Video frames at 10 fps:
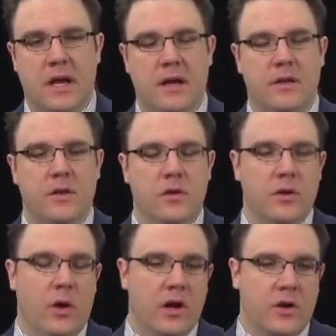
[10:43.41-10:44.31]
Uh, you,
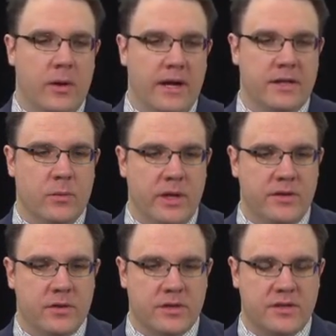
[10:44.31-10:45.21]
you are correct that
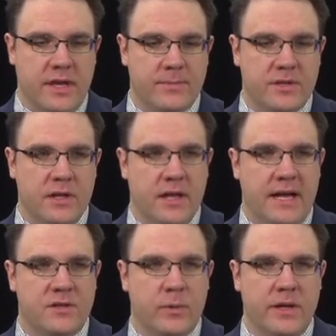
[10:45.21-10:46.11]
we took steps uh,
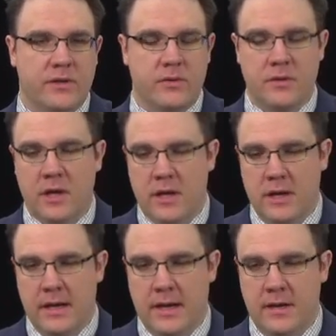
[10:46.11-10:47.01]
last week to,
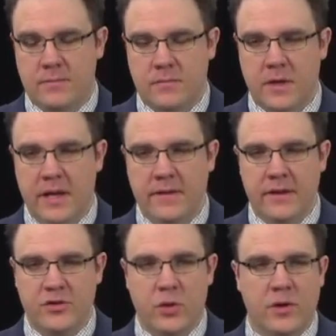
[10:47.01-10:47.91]
uh, in
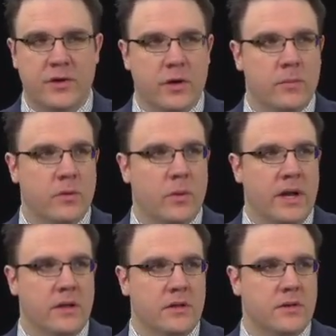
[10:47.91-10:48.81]
the short term,
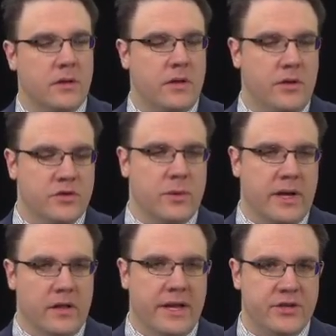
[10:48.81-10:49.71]
regu use
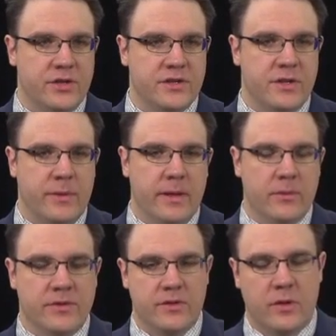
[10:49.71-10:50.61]
regulations to be
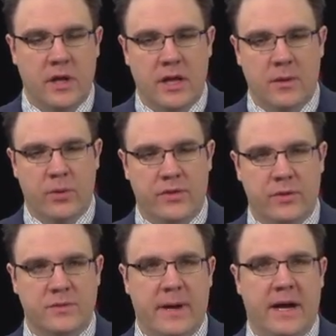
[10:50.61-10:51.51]
able to put
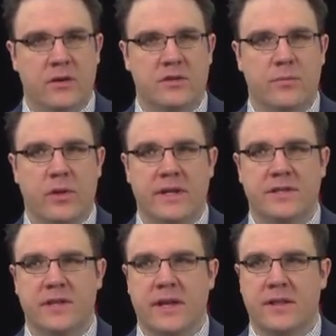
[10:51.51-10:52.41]
those powers in
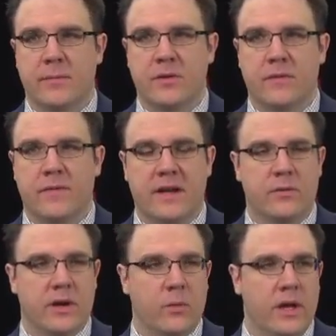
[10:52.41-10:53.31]
place to get them into
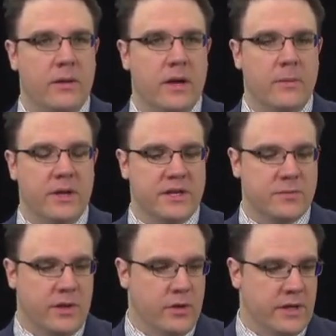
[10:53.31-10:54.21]
effect right away uh,
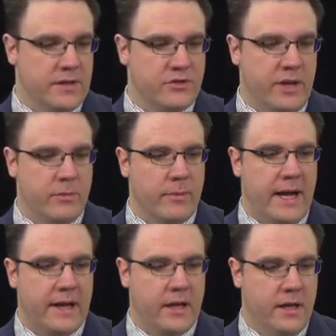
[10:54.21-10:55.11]
because we couldn't get the chamber
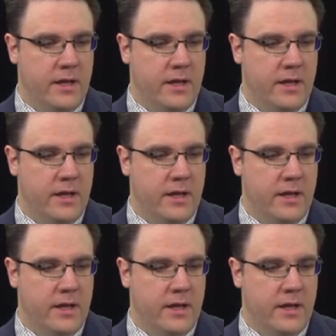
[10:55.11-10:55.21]
back.